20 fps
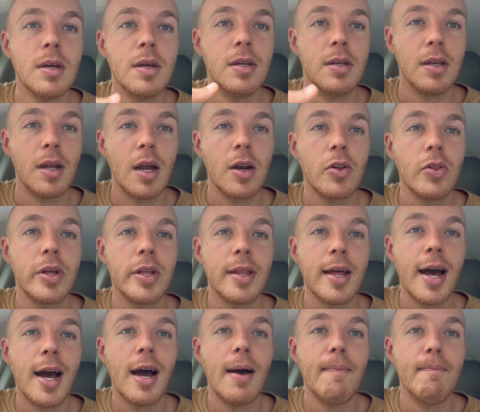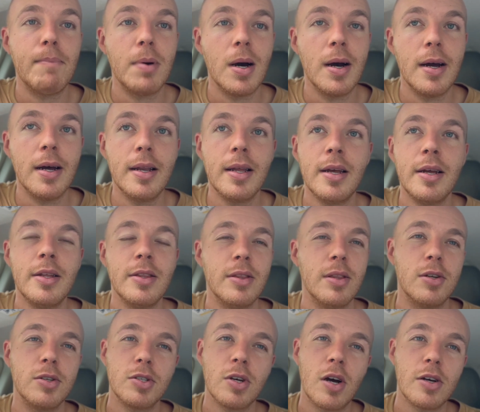Not only that, but
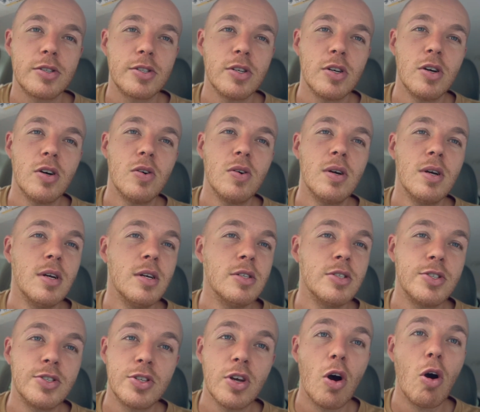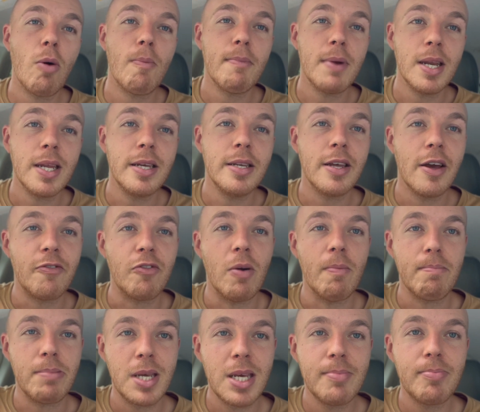there's also so many different
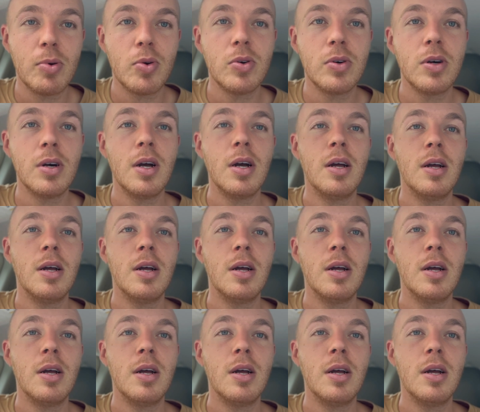people